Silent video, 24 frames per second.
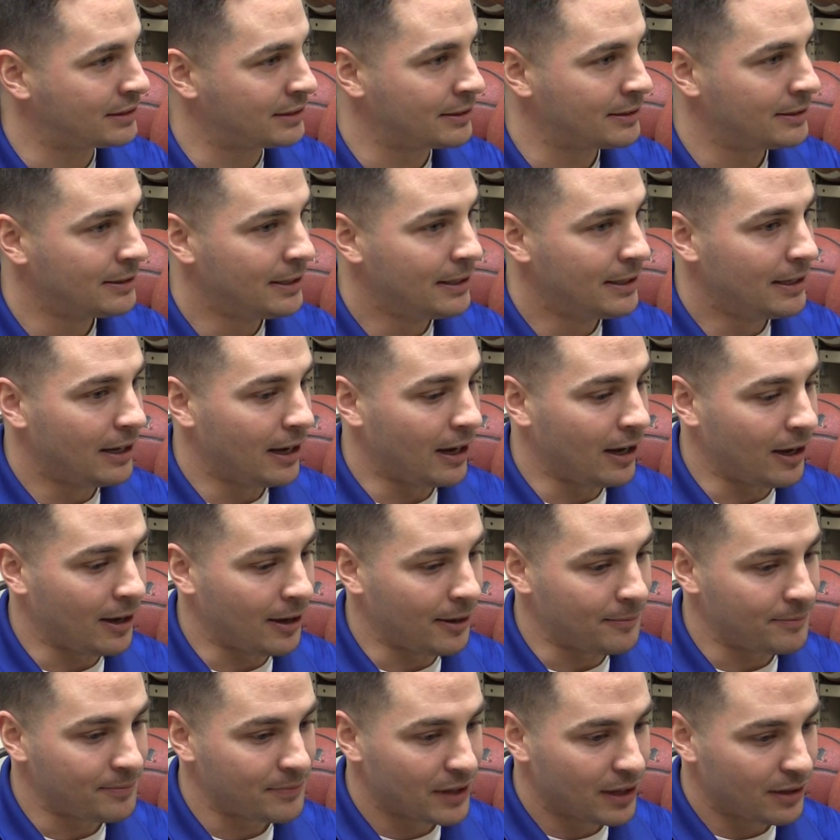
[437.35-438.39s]
And
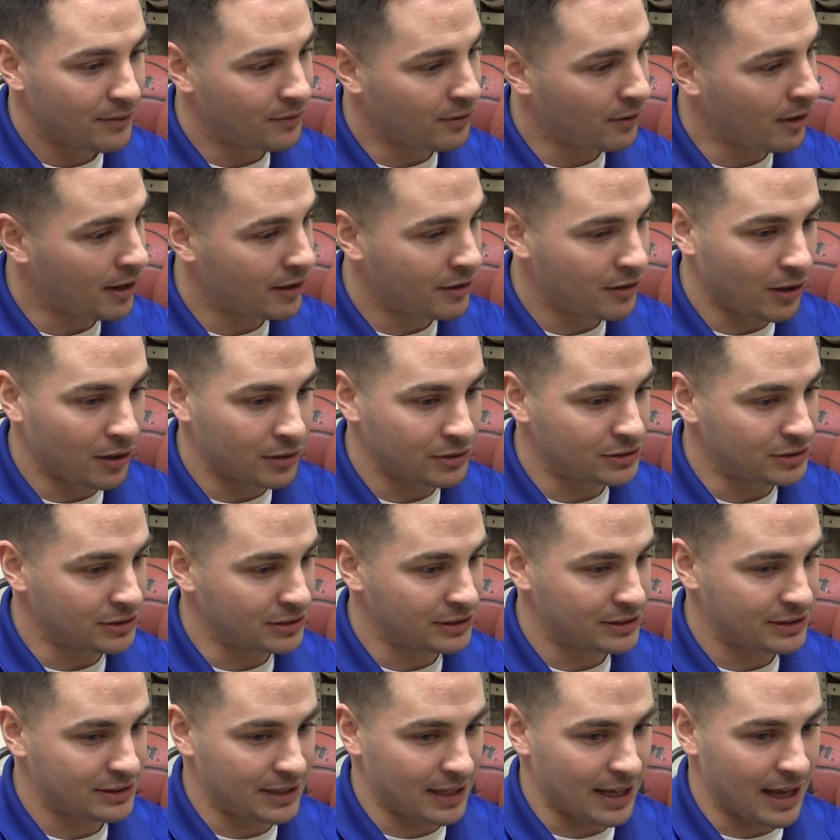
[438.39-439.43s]
um, for our coach
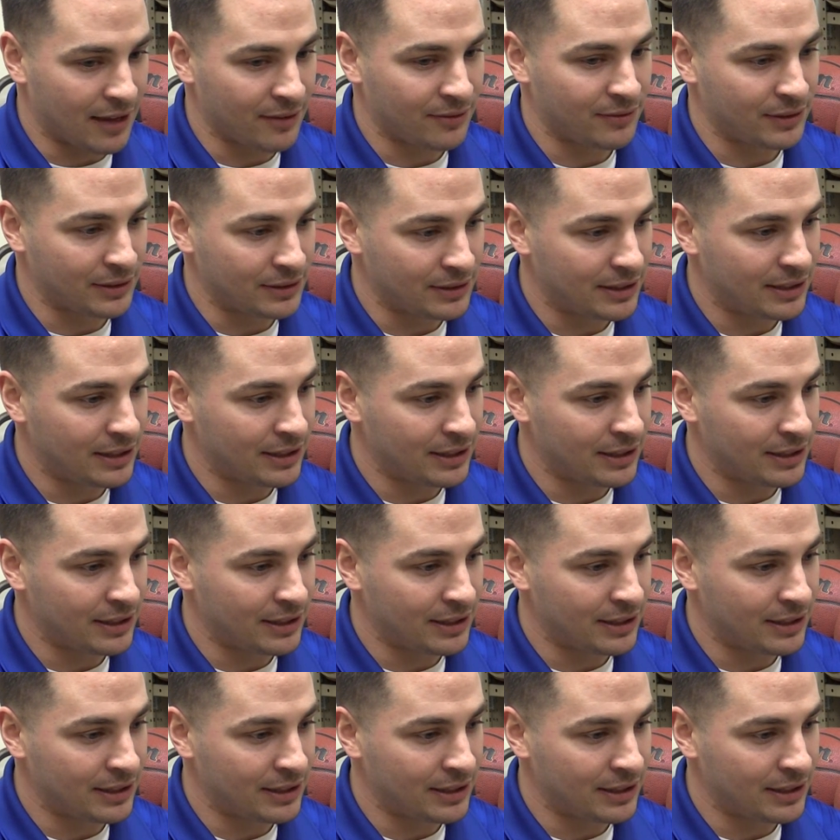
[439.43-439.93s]
and staff, it,